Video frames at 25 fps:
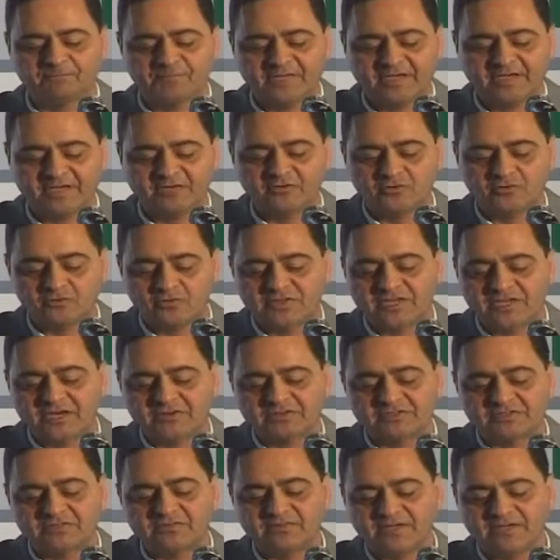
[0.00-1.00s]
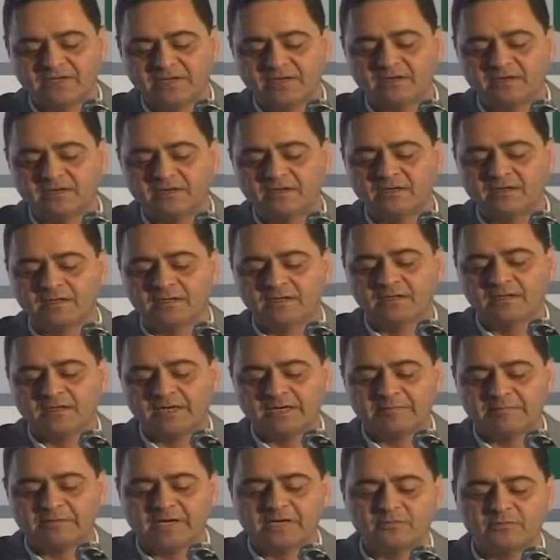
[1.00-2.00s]
in 2010,
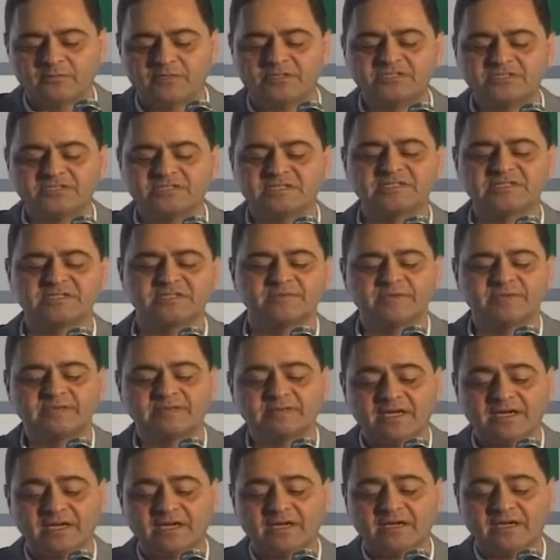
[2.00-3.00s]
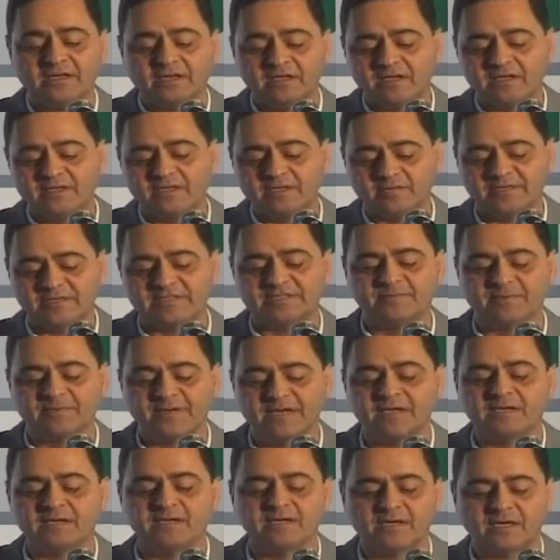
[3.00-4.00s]
among which is a bit high in the West
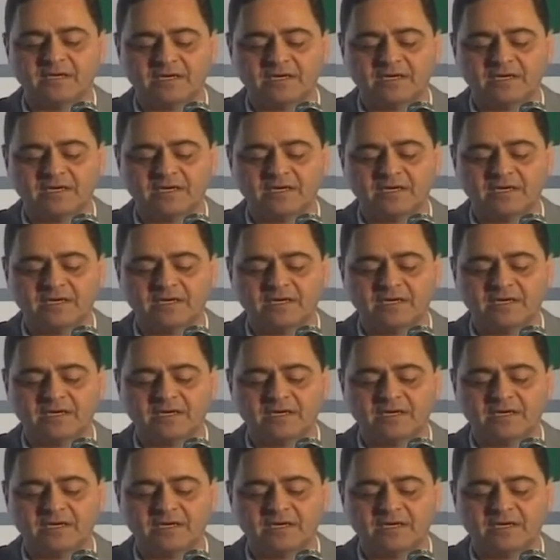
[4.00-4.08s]
Bank,